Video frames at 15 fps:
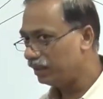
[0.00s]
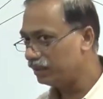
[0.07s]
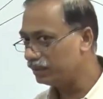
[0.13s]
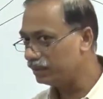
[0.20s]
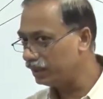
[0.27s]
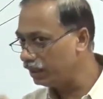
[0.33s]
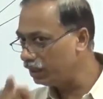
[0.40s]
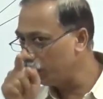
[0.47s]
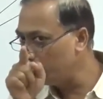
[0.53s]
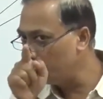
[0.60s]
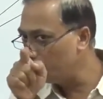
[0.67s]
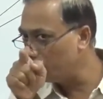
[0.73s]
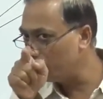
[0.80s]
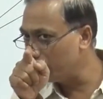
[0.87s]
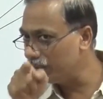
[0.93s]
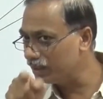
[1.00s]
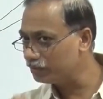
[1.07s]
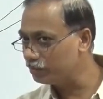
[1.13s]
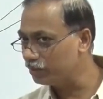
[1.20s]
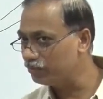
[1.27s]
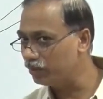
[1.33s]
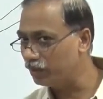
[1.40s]
is it your best
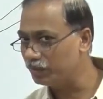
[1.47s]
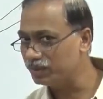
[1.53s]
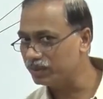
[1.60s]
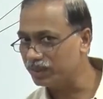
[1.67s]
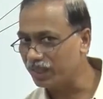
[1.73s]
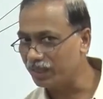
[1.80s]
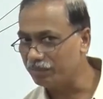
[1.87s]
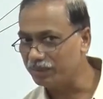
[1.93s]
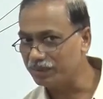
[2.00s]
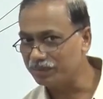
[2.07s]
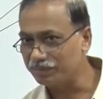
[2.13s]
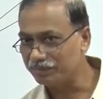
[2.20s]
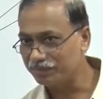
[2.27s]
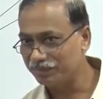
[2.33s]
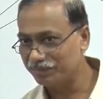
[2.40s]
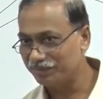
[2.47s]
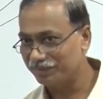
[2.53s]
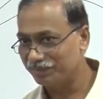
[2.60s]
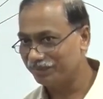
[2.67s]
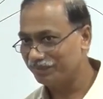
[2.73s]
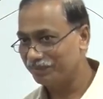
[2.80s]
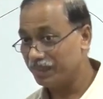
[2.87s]
performance tell me
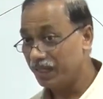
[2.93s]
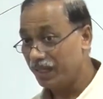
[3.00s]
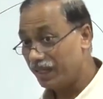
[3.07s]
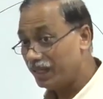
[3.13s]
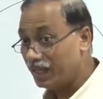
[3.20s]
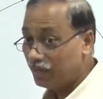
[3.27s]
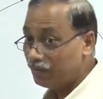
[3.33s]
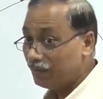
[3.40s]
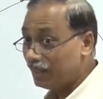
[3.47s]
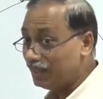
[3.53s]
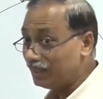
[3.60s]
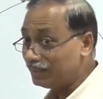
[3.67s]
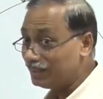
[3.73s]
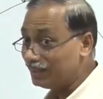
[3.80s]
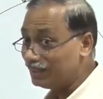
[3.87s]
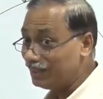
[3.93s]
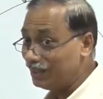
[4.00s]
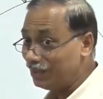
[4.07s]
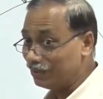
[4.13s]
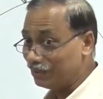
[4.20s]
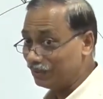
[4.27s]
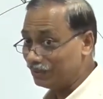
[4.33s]
here variance is
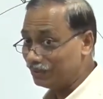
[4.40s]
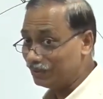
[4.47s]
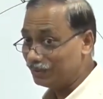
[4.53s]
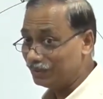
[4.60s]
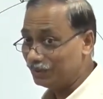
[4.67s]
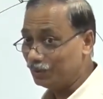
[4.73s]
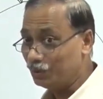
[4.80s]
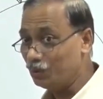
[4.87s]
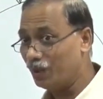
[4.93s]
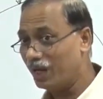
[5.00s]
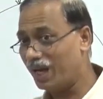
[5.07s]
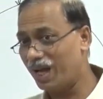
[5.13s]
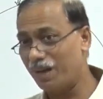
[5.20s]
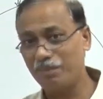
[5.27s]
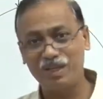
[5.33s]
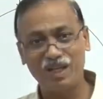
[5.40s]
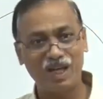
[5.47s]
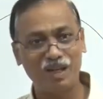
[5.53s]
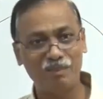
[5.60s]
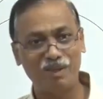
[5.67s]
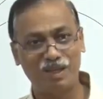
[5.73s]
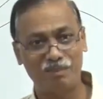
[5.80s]
0 you are happy
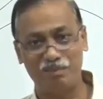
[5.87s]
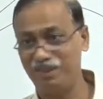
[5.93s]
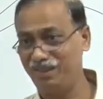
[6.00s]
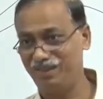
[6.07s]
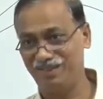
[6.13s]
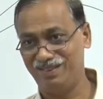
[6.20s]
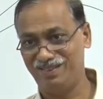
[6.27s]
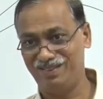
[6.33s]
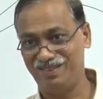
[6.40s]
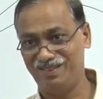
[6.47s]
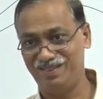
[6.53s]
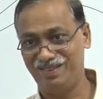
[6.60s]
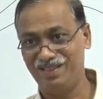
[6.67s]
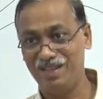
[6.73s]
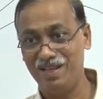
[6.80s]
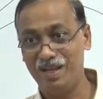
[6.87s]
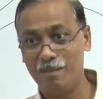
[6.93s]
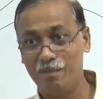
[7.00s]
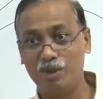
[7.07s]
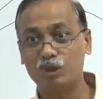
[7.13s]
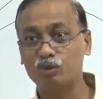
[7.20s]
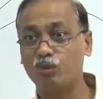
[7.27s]
I am happy
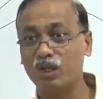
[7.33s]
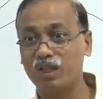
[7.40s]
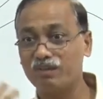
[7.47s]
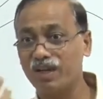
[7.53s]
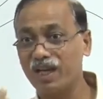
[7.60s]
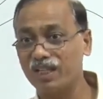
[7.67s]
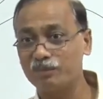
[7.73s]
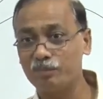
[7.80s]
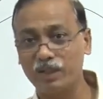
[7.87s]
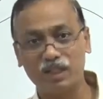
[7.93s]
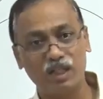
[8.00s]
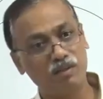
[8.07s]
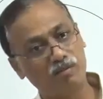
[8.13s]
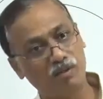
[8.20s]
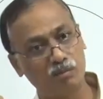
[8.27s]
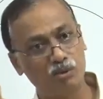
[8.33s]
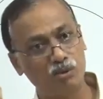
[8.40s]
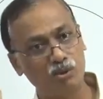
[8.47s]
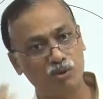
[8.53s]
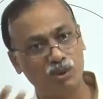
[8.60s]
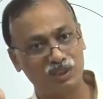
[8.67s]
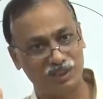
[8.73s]
because whatever I expected from you
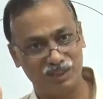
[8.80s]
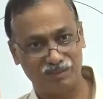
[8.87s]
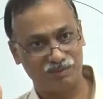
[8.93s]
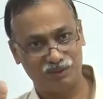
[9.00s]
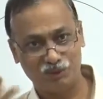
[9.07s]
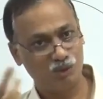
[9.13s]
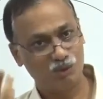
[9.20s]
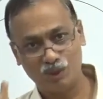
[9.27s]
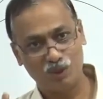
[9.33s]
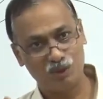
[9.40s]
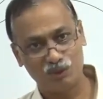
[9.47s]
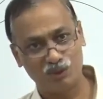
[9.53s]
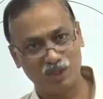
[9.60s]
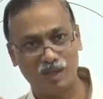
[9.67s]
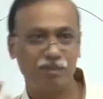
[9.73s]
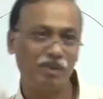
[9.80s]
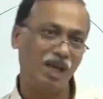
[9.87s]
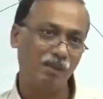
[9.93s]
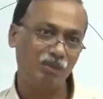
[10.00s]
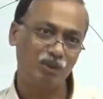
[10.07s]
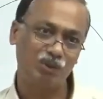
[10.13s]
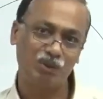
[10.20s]
you achieved so you are also happy I
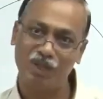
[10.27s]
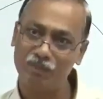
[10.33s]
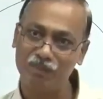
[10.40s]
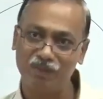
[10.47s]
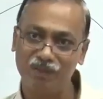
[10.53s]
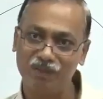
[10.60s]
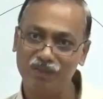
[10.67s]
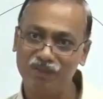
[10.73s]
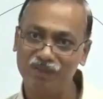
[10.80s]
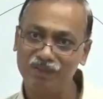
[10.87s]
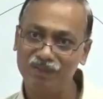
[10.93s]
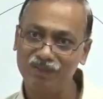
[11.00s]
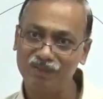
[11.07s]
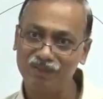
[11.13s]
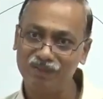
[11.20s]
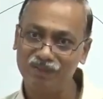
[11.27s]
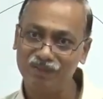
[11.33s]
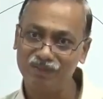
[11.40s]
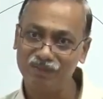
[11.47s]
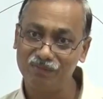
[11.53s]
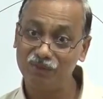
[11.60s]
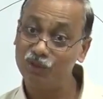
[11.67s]
am also happy
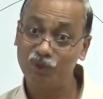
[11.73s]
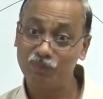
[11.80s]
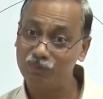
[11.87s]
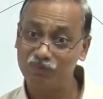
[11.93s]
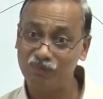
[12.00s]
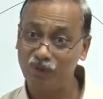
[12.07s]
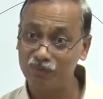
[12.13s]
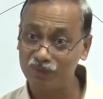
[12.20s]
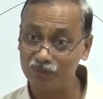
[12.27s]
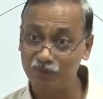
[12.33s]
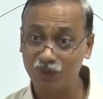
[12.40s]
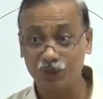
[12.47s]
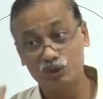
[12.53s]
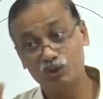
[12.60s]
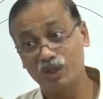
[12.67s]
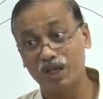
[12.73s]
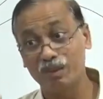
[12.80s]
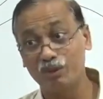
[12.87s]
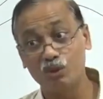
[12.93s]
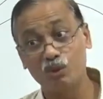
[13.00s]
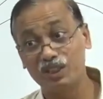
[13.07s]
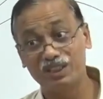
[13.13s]
with your performance because you are
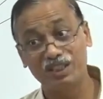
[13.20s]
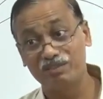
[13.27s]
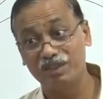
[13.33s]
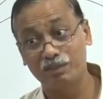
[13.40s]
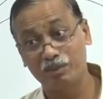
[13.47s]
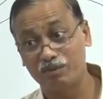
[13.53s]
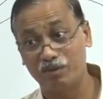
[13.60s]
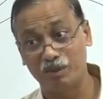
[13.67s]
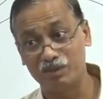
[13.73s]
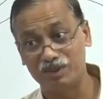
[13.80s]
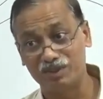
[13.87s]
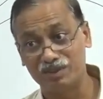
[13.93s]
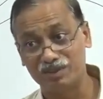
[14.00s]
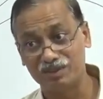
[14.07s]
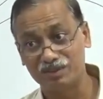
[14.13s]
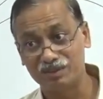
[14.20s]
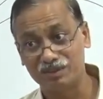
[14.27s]
able to achieve the performance.